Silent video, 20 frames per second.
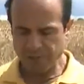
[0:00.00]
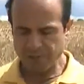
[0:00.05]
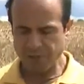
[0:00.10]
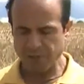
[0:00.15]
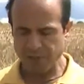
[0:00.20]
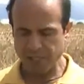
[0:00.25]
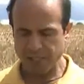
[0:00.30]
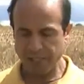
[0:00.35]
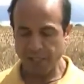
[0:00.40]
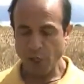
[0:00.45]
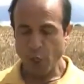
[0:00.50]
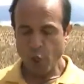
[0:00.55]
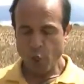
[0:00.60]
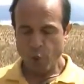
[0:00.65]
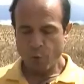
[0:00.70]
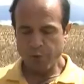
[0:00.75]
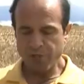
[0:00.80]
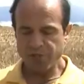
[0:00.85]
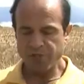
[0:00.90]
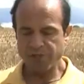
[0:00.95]
internally
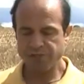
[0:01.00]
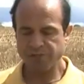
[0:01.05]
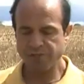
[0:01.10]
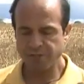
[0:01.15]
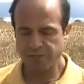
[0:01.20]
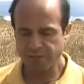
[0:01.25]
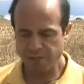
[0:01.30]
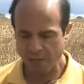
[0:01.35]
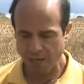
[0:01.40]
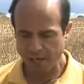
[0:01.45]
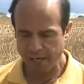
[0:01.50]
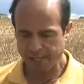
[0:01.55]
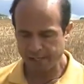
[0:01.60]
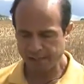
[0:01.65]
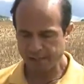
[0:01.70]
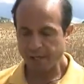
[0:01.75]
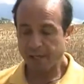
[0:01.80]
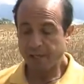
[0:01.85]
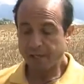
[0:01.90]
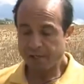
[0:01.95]
which is
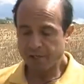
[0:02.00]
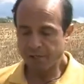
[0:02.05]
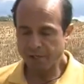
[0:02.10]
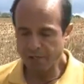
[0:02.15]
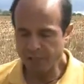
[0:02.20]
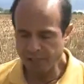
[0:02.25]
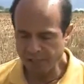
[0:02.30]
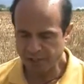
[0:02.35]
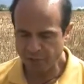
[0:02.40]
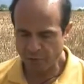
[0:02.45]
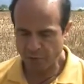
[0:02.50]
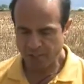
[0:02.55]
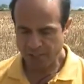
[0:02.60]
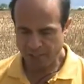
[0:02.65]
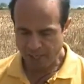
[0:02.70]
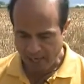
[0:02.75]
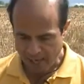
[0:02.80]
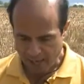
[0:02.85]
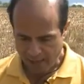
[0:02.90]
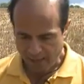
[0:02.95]
designed to
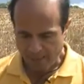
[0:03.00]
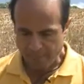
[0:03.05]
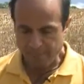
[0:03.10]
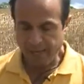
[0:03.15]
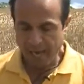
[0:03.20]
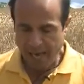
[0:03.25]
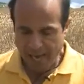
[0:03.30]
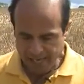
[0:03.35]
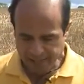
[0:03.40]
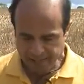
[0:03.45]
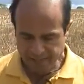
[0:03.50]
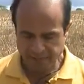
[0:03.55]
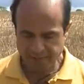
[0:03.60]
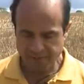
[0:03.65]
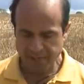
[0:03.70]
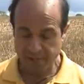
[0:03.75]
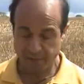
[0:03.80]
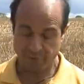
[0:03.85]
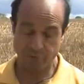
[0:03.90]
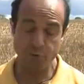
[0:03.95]
literally be
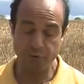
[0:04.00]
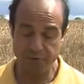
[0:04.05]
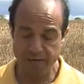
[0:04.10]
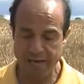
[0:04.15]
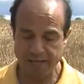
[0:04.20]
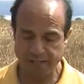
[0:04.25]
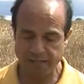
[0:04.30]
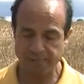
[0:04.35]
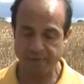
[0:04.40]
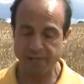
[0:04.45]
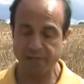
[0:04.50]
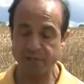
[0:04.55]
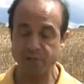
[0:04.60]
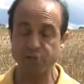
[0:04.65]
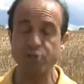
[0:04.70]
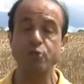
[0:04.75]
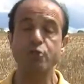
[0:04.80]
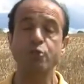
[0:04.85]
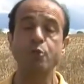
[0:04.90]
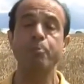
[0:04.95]
activated through the activation
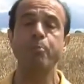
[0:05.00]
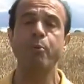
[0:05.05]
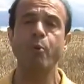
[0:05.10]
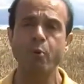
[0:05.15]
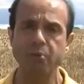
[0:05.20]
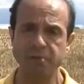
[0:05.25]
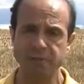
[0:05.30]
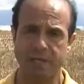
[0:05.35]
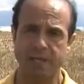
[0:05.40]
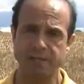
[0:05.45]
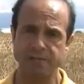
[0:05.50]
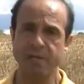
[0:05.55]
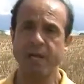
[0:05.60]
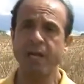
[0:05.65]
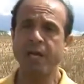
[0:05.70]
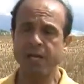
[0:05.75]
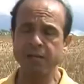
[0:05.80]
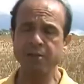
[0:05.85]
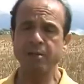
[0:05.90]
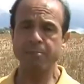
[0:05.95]
to support us
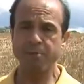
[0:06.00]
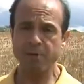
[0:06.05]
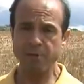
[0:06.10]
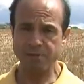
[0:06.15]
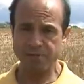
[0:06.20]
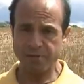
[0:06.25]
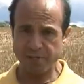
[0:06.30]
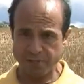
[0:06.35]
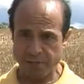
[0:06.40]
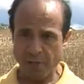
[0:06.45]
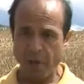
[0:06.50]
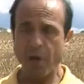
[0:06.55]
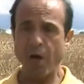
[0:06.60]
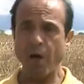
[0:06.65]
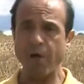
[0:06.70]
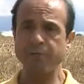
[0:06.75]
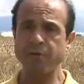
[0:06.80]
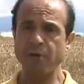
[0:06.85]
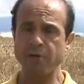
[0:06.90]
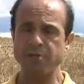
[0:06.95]
in the process
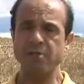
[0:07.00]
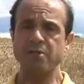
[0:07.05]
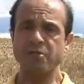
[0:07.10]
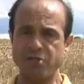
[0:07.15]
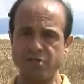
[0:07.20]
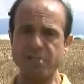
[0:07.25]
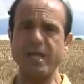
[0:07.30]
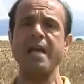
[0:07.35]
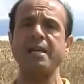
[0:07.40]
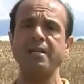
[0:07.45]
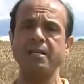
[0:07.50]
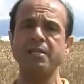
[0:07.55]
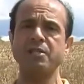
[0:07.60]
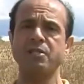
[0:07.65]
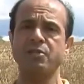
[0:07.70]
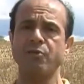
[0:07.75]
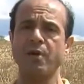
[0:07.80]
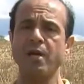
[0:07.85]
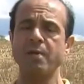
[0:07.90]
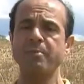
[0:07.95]
of not standing
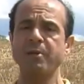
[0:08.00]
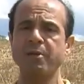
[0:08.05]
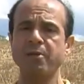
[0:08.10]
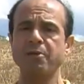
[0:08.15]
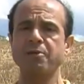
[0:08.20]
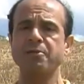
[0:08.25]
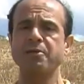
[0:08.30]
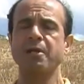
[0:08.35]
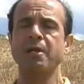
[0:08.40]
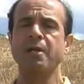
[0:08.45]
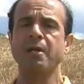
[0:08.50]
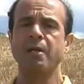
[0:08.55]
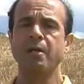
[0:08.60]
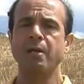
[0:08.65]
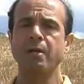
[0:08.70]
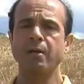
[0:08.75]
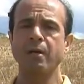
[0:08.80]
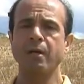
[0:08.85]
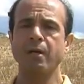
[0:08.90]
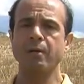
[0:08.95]
straight, because
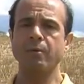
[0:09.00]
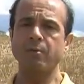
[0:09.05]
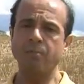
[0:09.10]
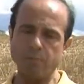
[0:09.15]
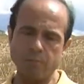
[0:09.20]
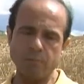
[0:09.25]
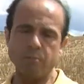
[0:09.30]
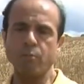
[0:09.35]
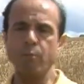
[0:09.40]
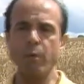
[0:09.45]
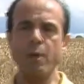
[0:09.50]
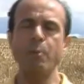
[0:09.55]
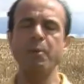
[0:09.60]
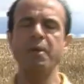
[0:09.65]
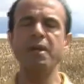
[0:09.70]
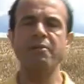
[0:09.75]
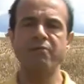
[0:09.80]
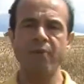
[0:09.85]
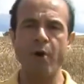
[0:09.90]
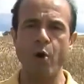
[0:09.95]
when
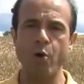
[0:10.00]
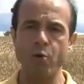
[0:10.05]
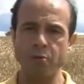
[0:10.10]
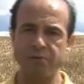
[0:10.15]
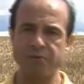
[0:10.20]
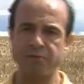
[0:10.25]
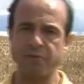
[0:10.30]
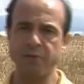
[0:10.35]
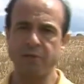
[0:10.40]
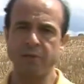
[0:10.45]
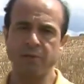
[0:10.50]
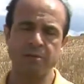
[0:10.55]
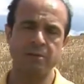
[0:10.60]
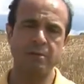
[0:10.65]
we evolved